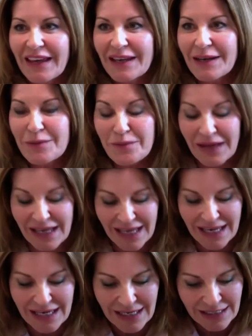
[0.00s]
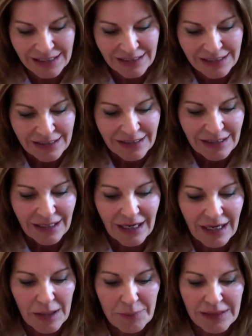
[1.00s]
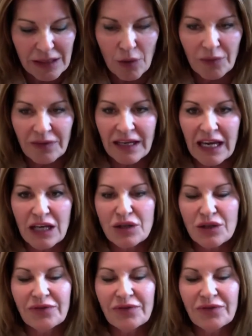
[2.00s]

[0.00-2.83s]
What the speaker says: than men. Being over the age of